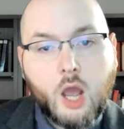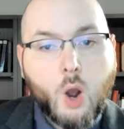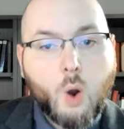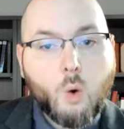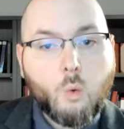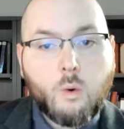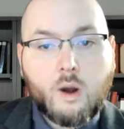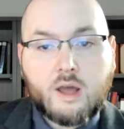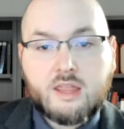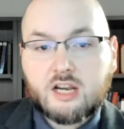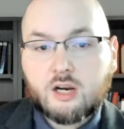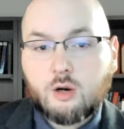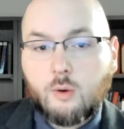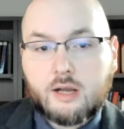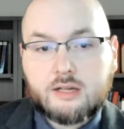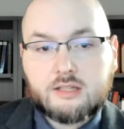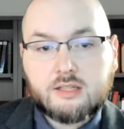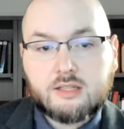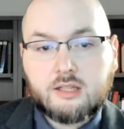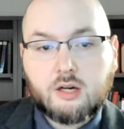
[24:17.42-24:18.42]
Whether
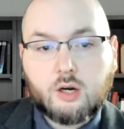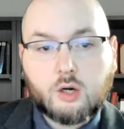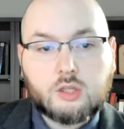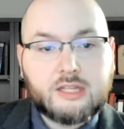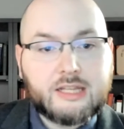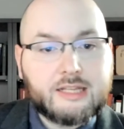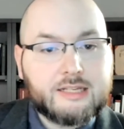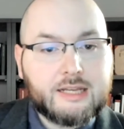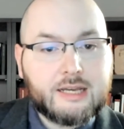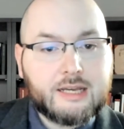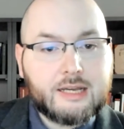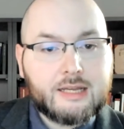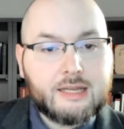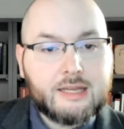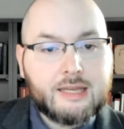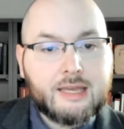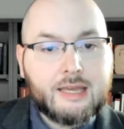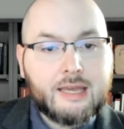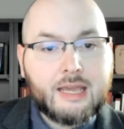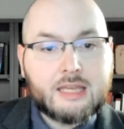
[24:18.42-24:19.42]
Gwendolen or Lydia,
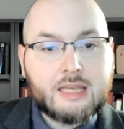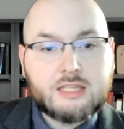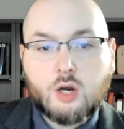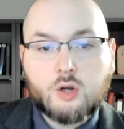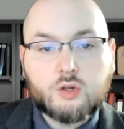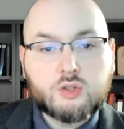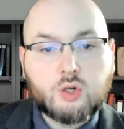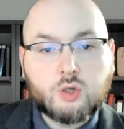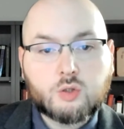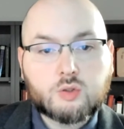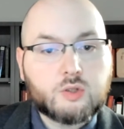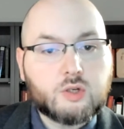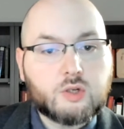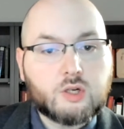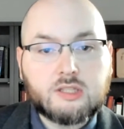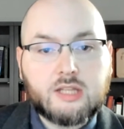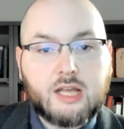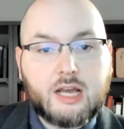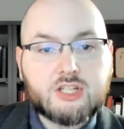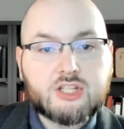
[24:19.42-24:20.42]
his own children or
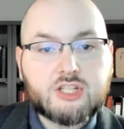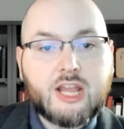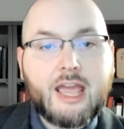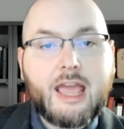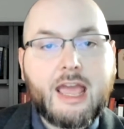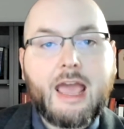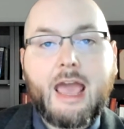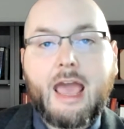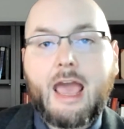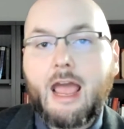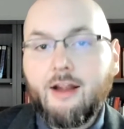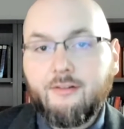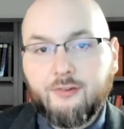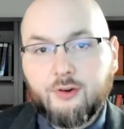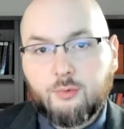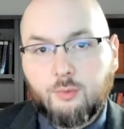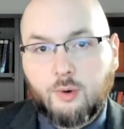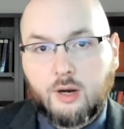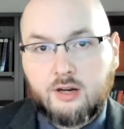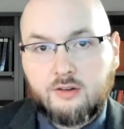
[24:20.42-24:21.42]
Lush,
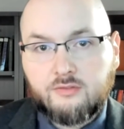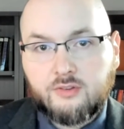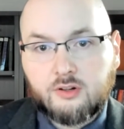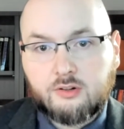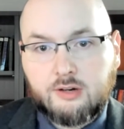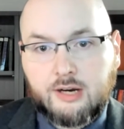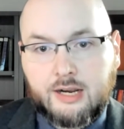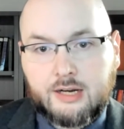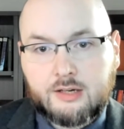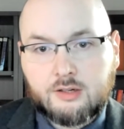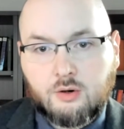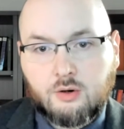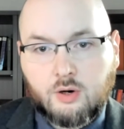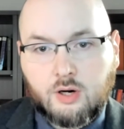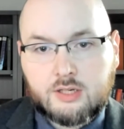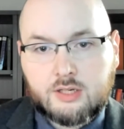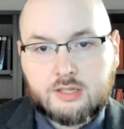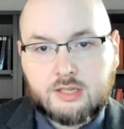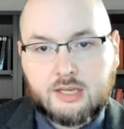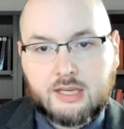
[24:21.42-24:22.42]
everyone for
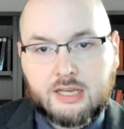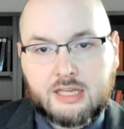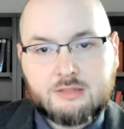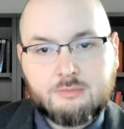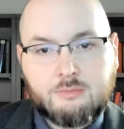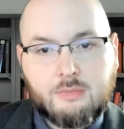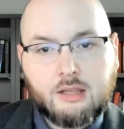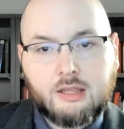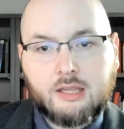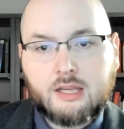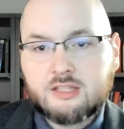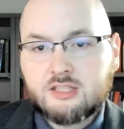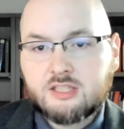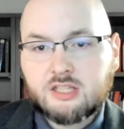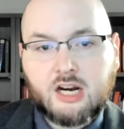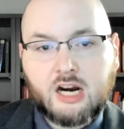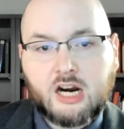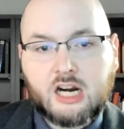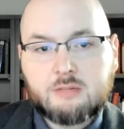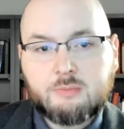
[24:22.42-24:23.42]
Grandcourt is merely a
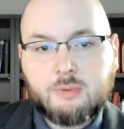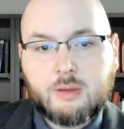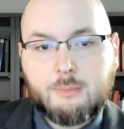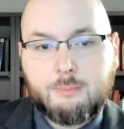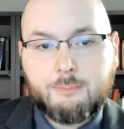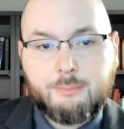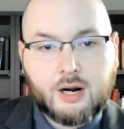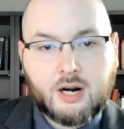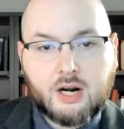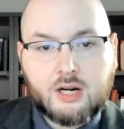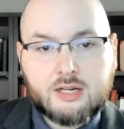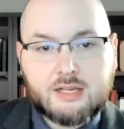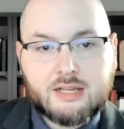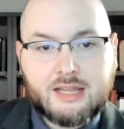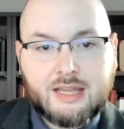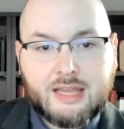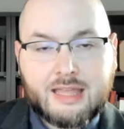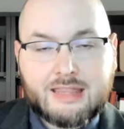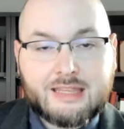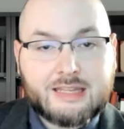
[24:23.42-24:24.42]
cigar to be burned
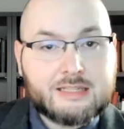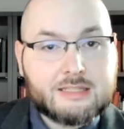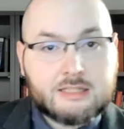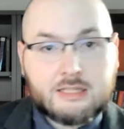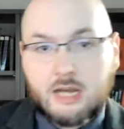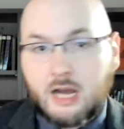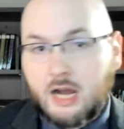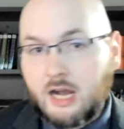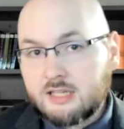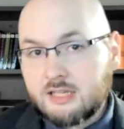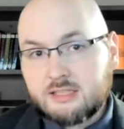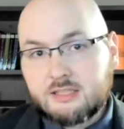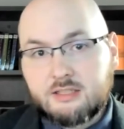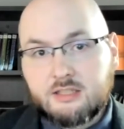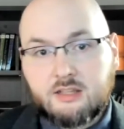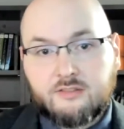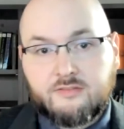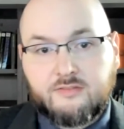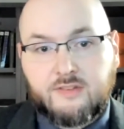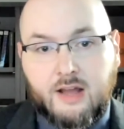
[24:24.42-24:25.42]
and then tossed into
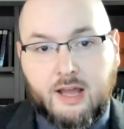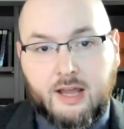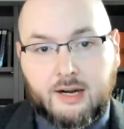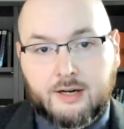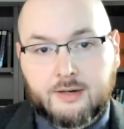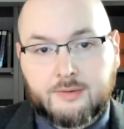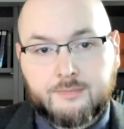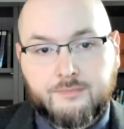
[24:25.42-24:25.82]
the fire.